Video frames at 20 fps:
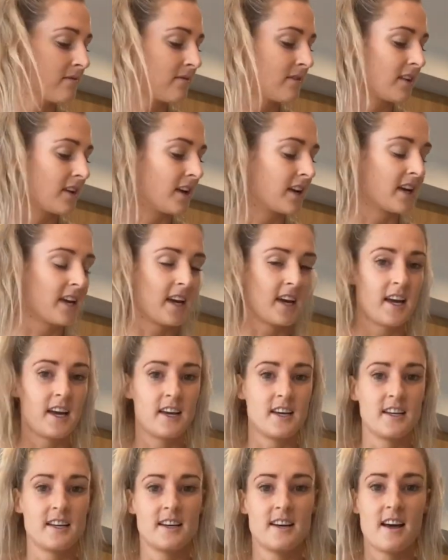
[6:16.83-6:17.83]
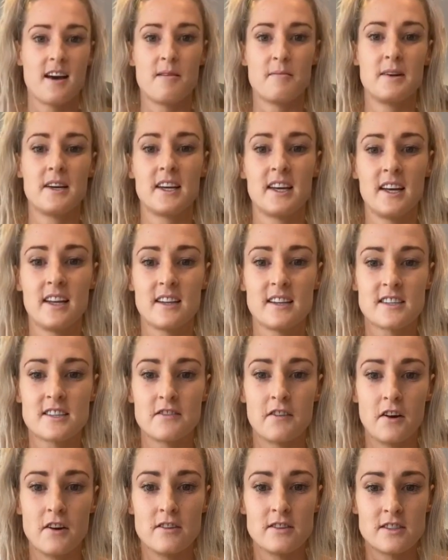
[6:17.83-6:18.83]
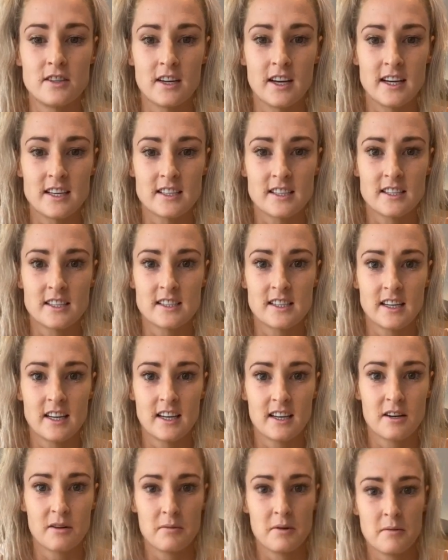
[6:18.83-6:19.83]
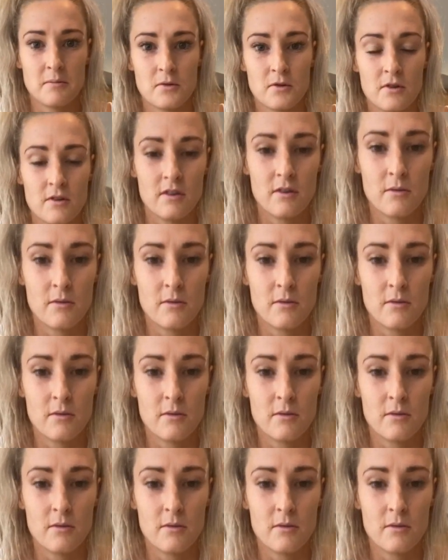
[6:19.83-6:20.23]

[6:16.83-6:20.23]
Okay, now I'm gonna get this phone so you guys can see a little bit more